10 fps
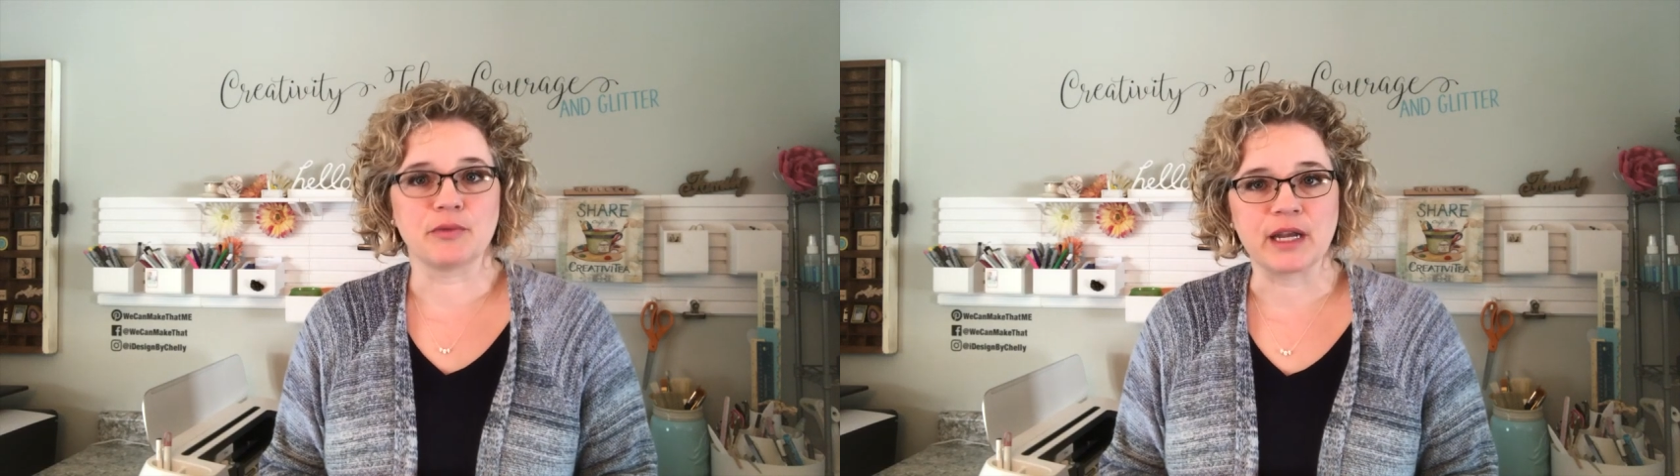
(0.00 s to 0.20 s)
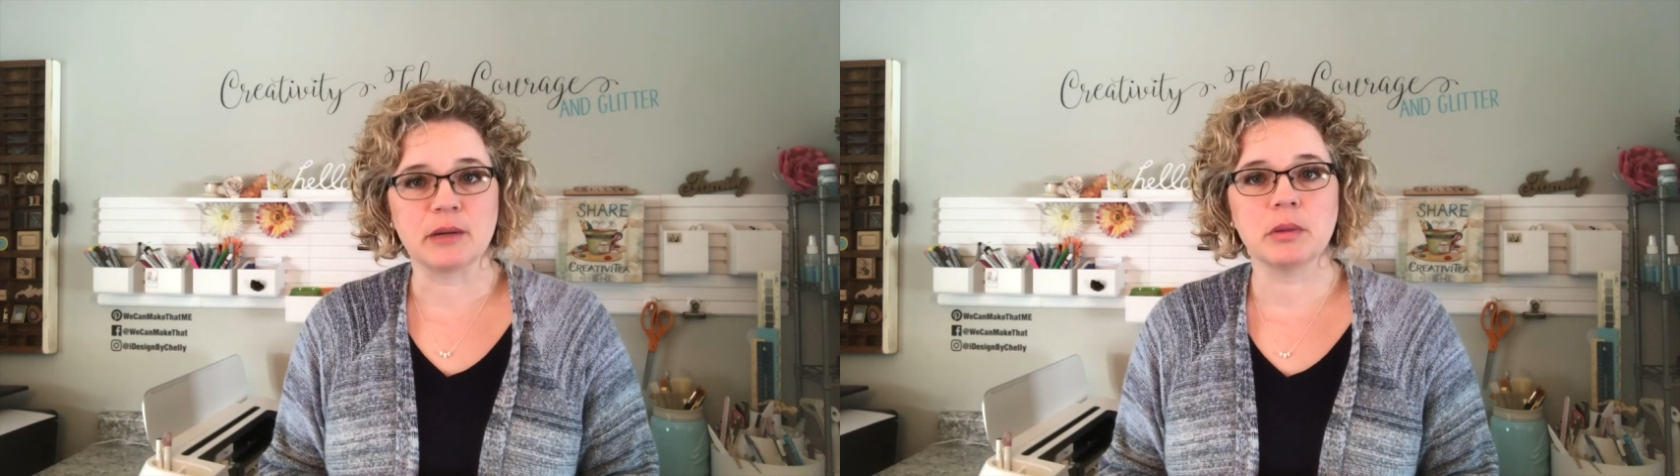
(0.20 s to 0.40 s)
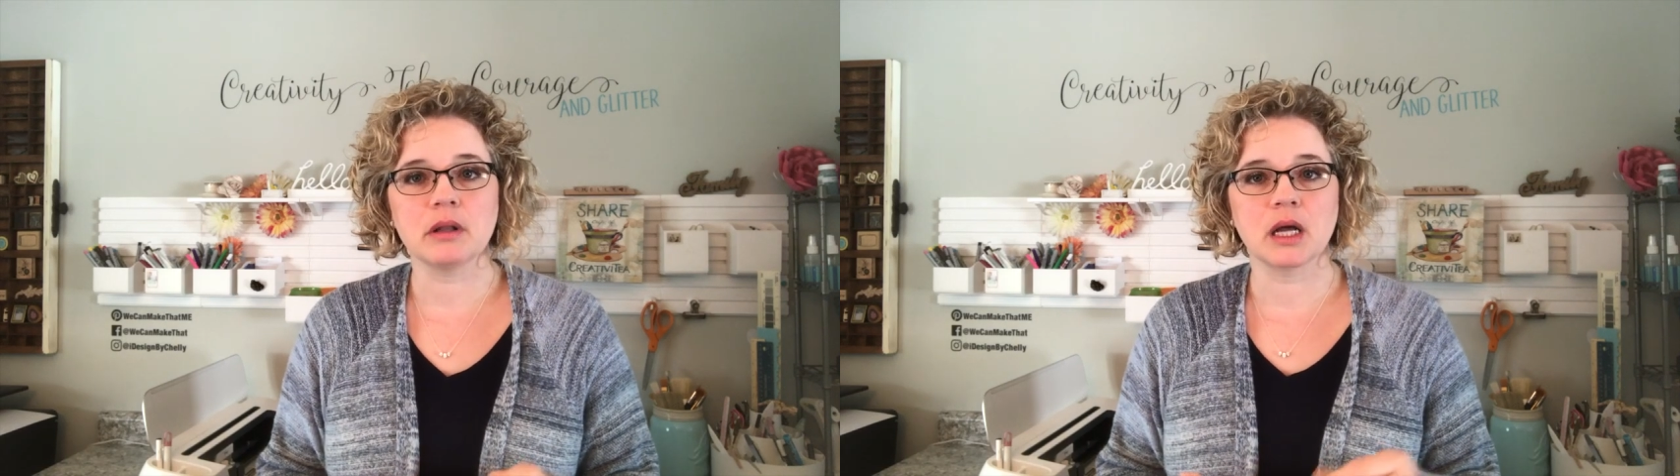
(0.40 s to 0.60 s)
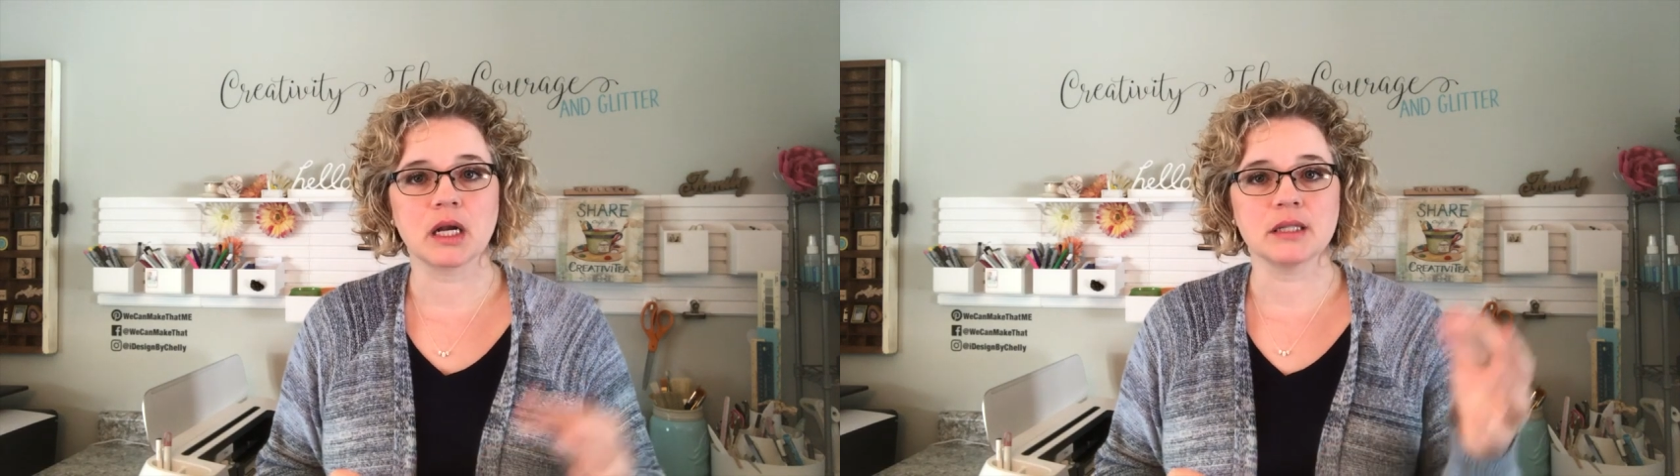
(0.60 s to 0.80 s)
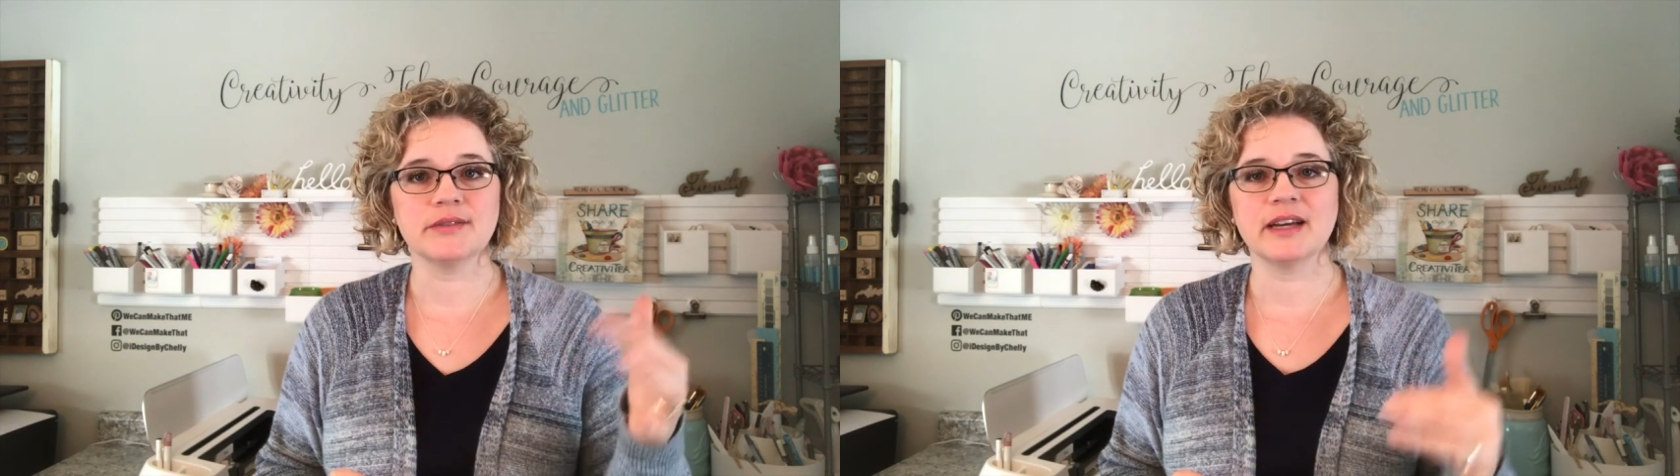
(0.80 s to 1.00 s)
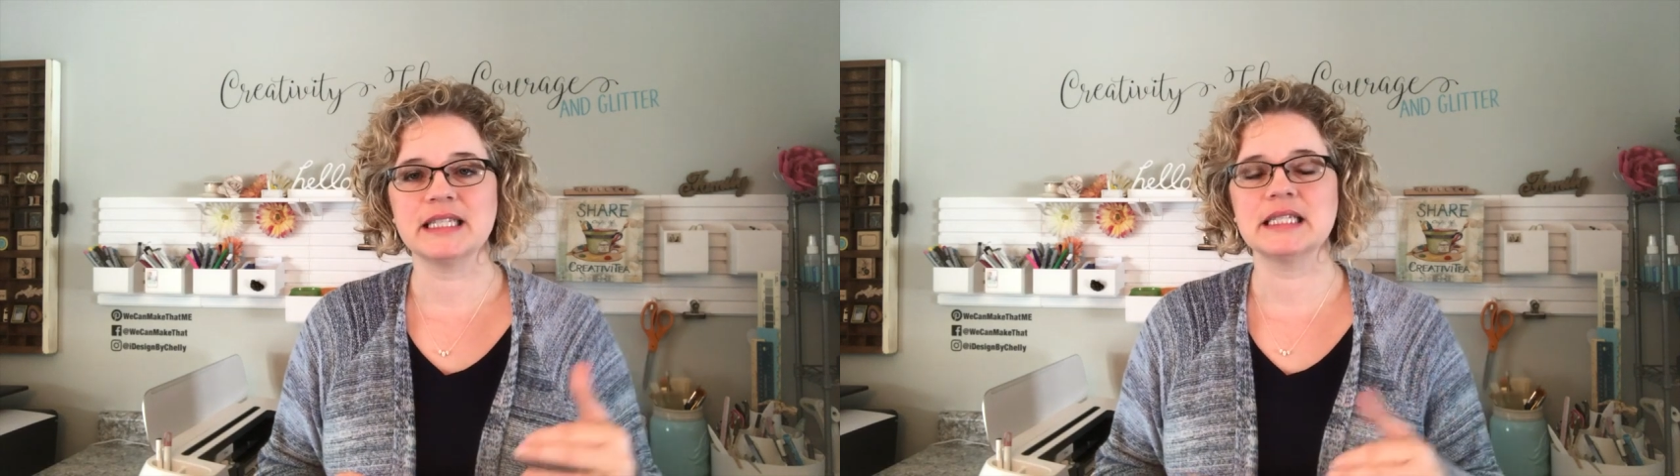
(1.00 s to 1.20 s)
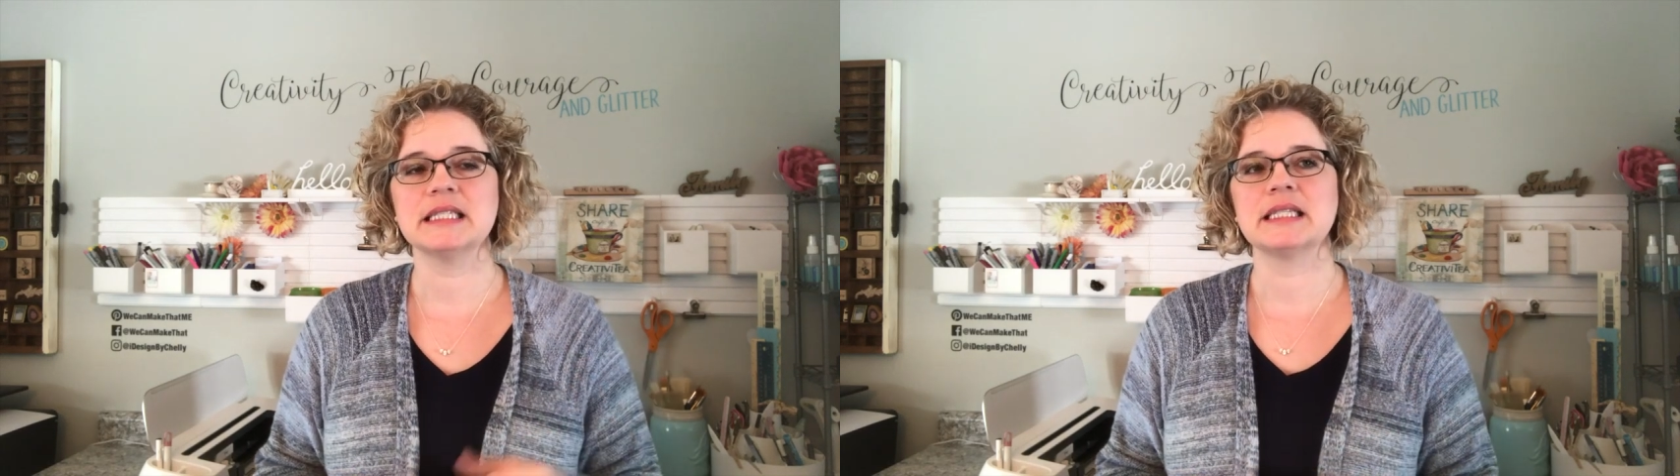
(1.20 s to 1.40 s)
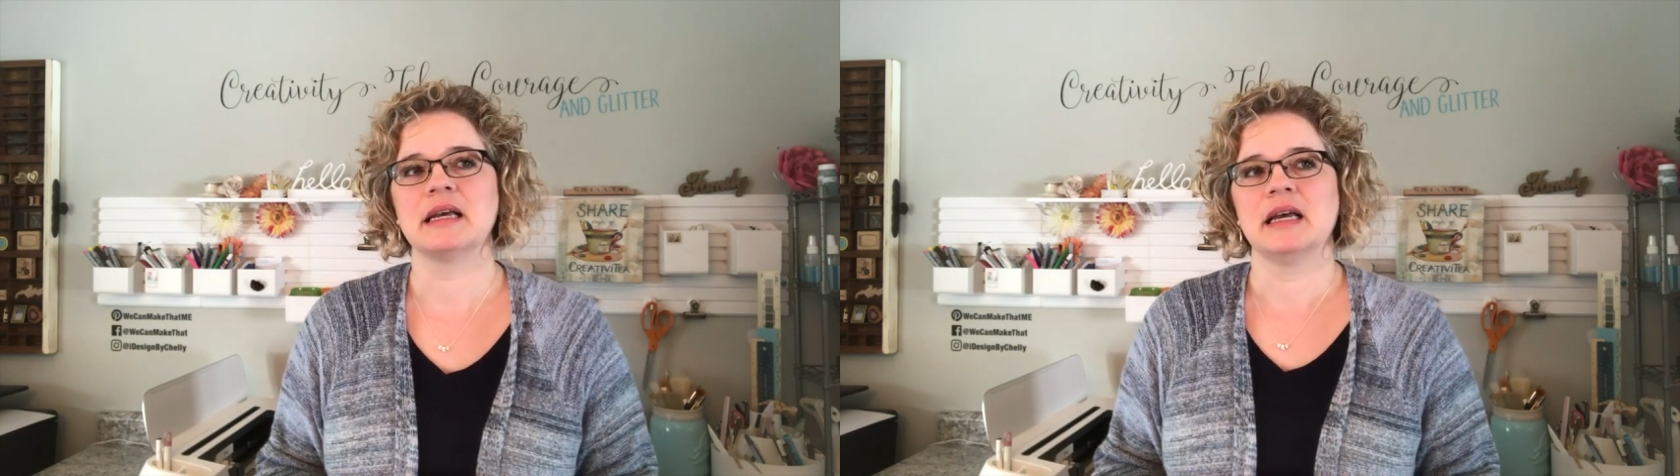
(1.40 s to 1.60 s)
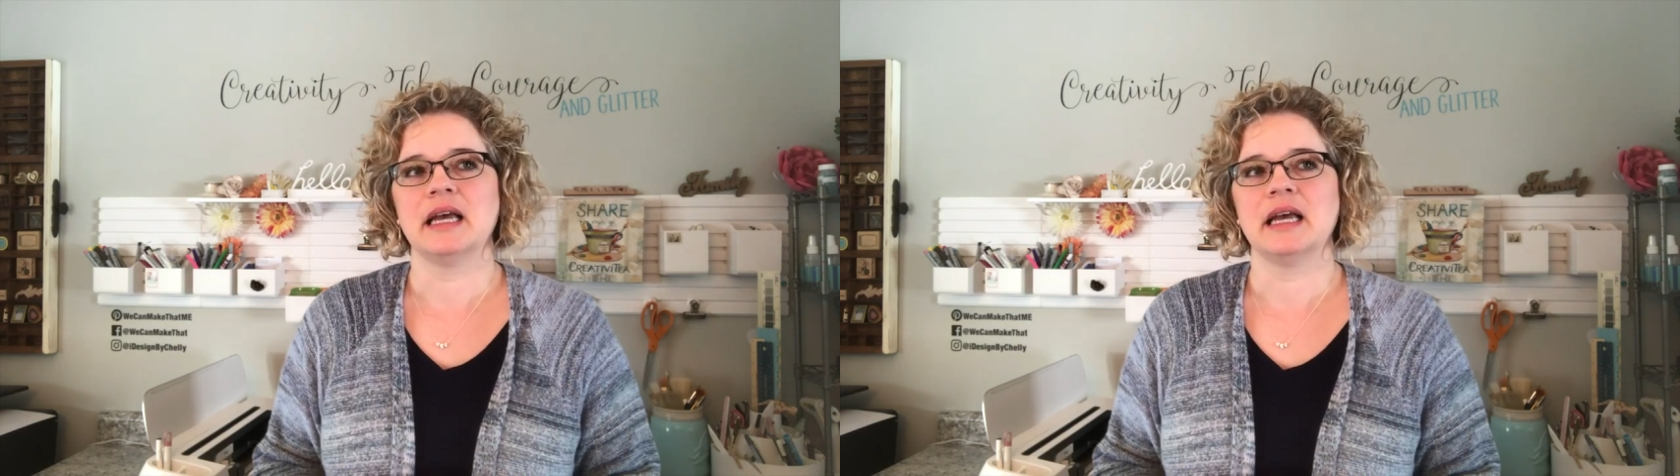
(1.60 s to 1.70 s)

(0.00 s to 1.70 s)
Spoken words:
readable on all devices,